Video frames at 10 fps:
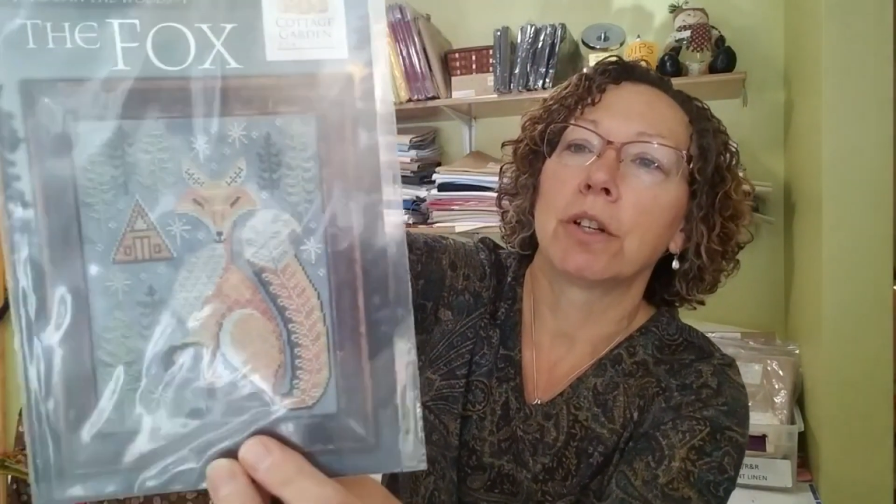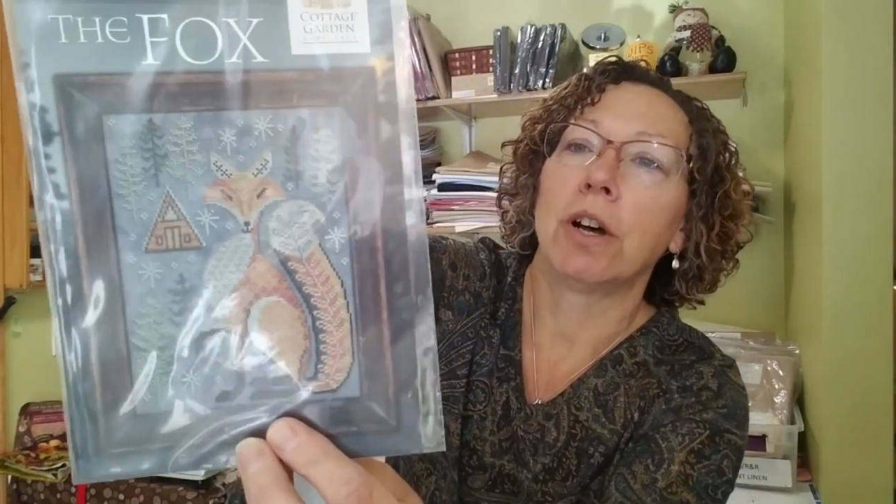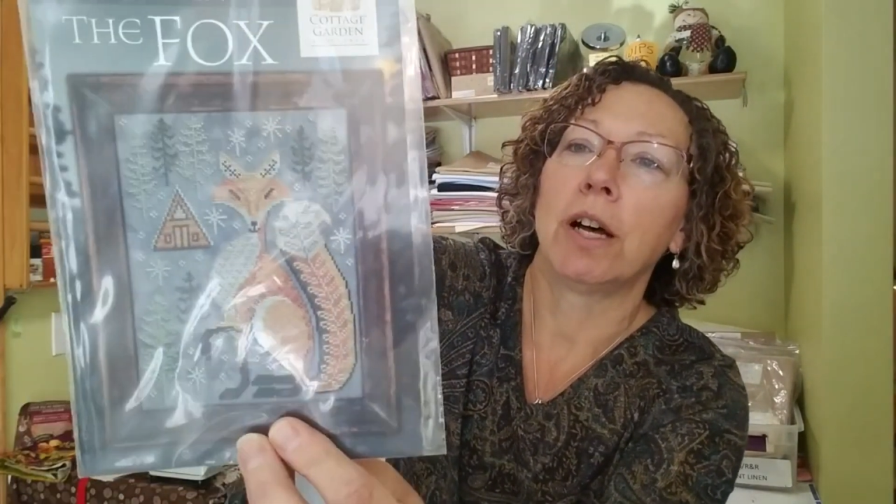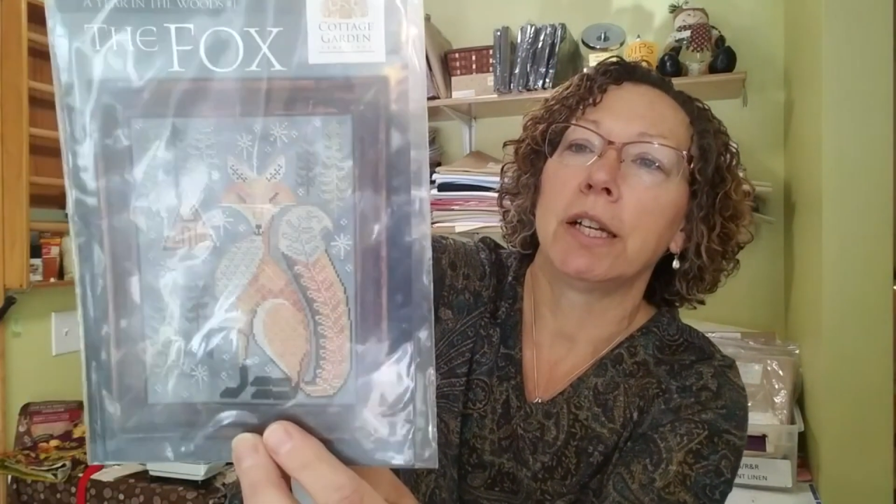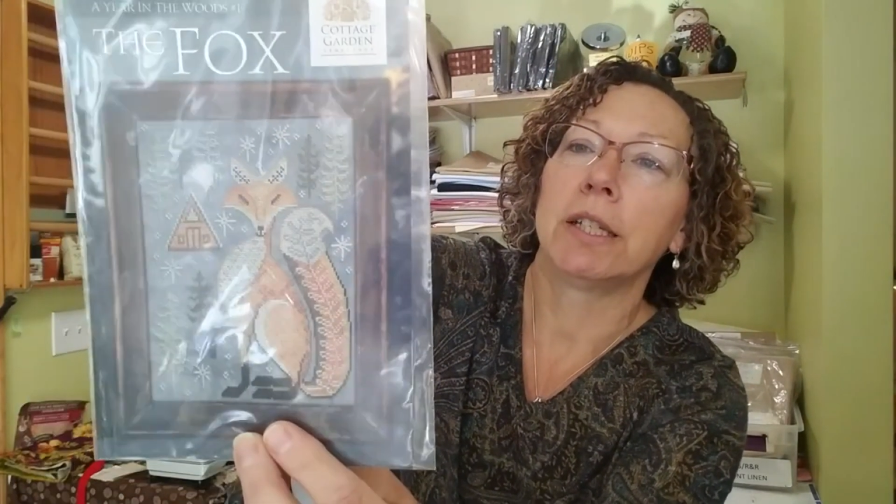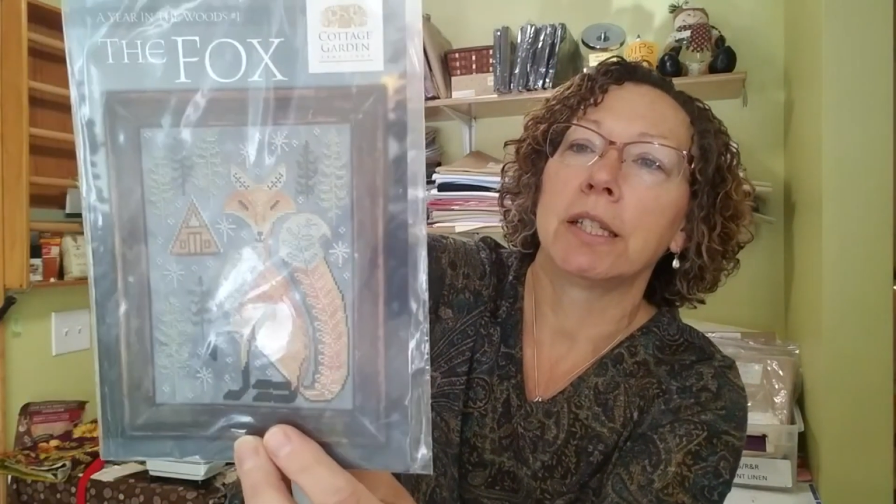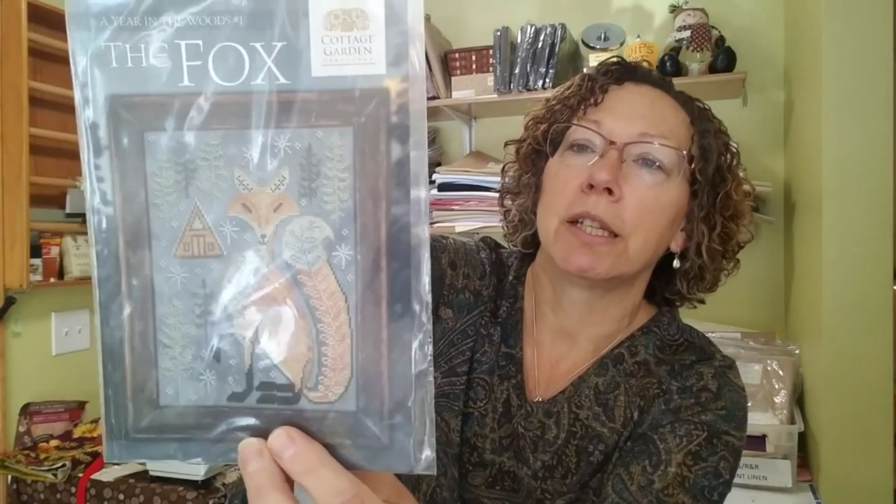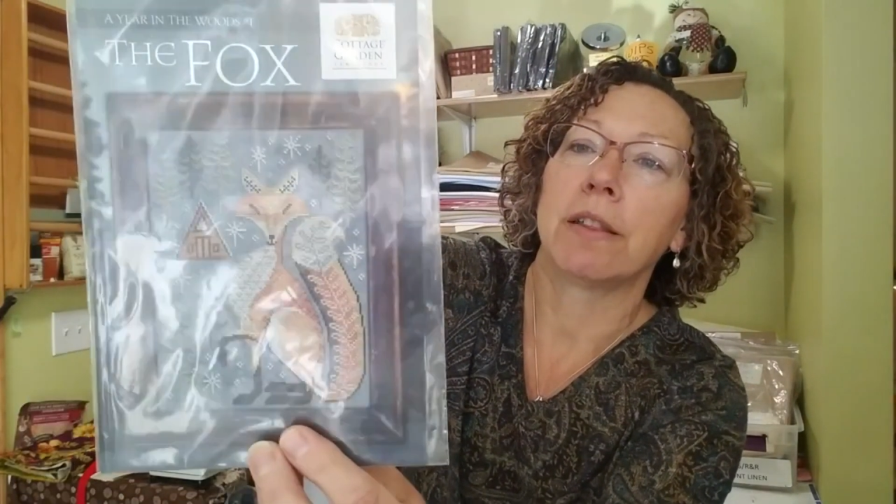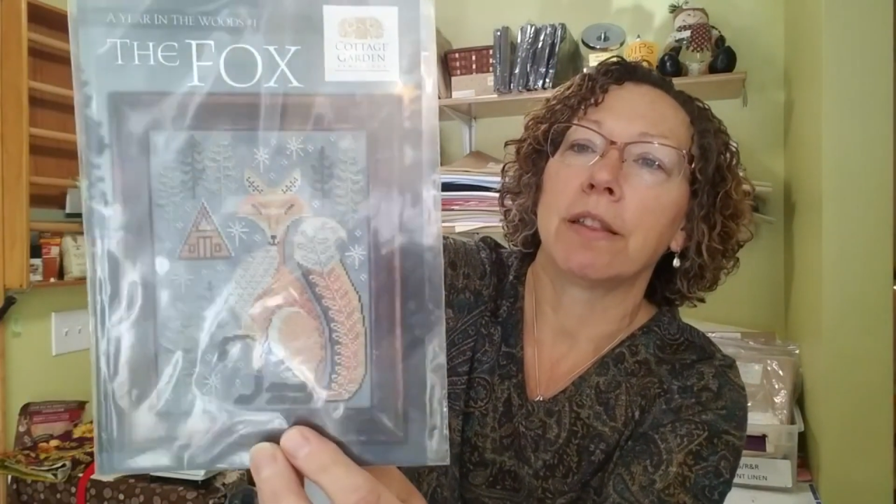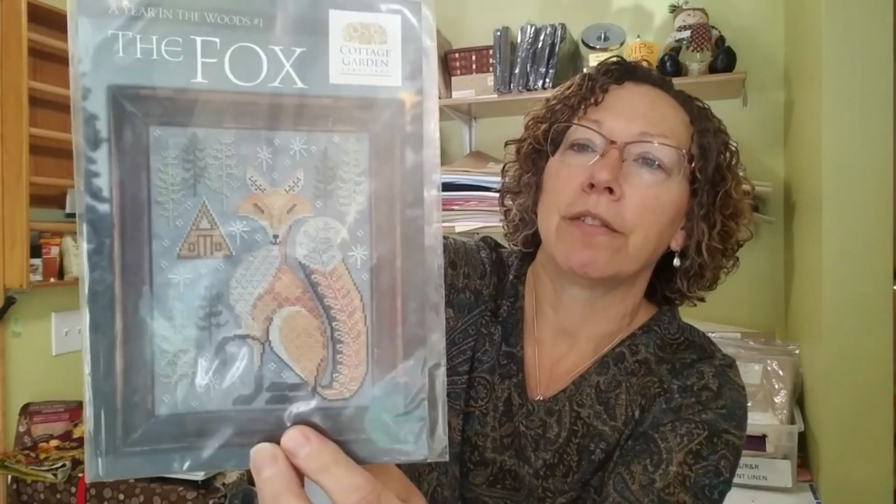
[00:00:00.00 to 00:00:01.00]
called
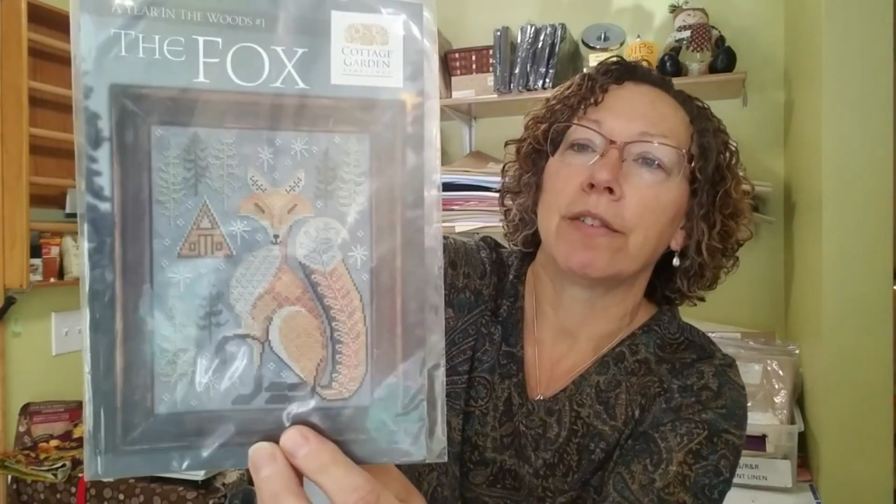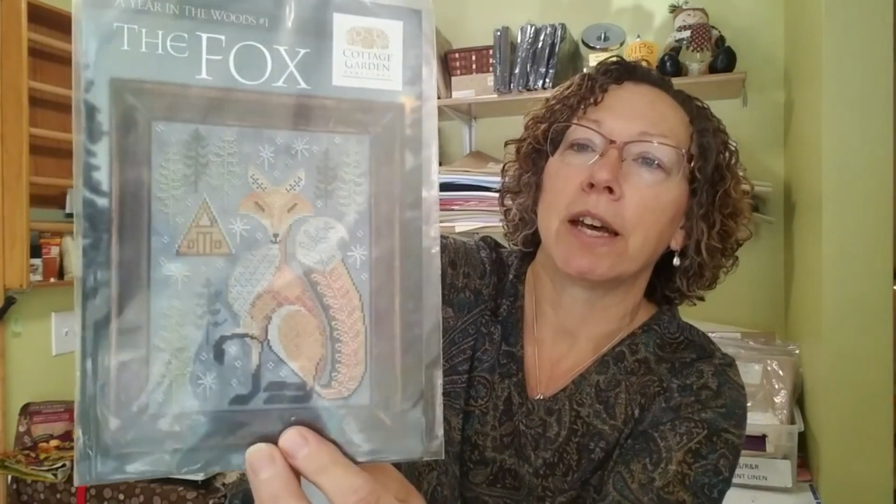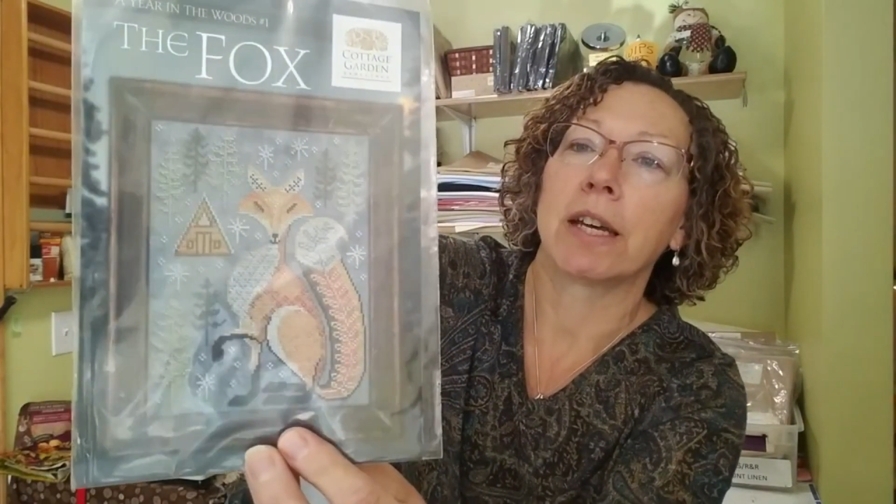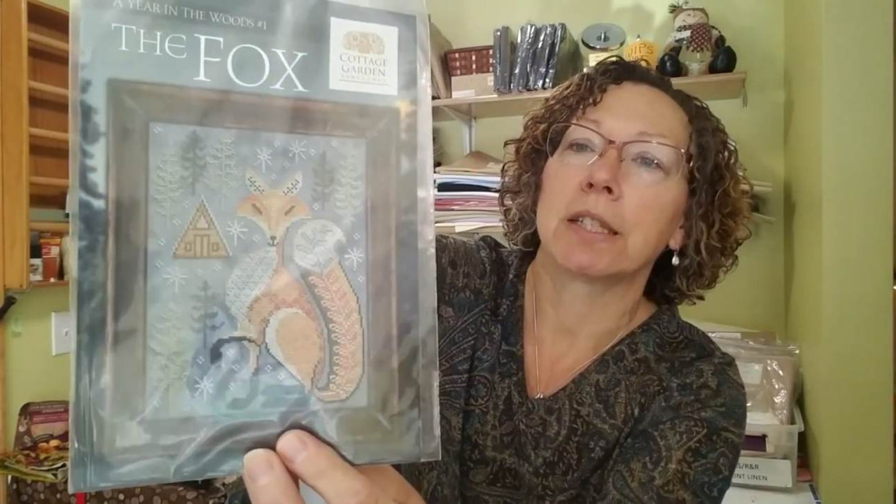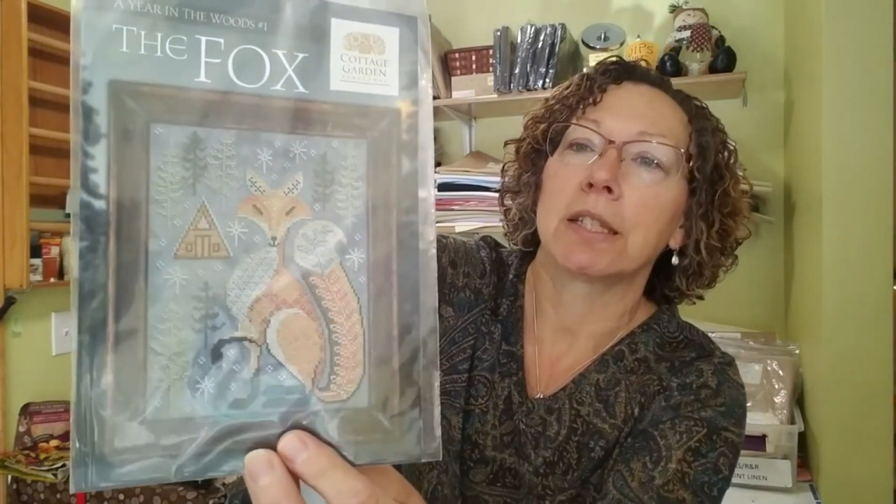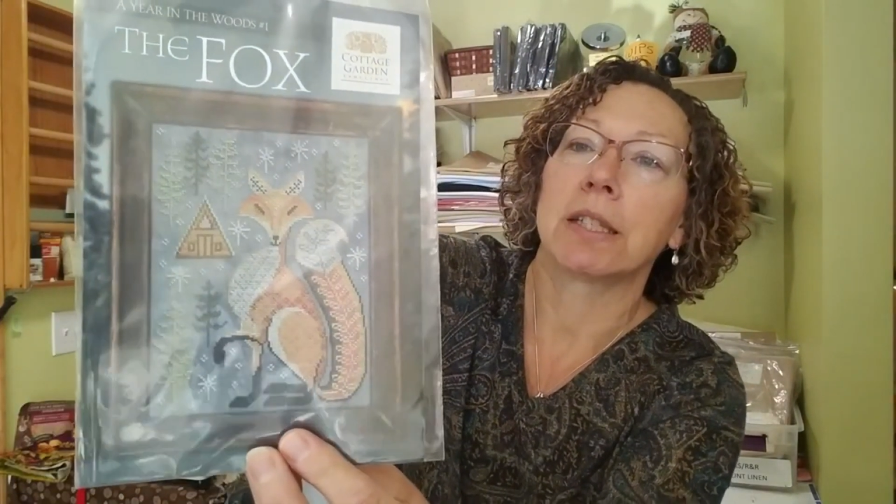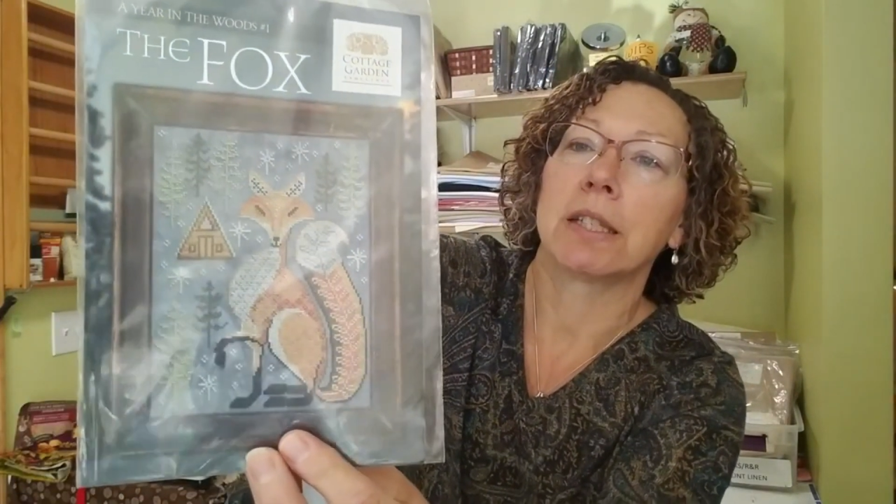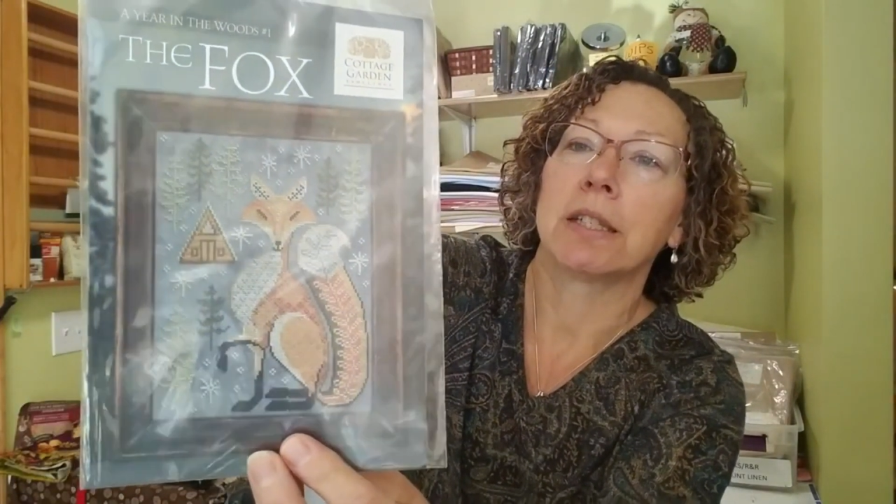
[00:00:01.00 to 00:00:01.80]
The Fox.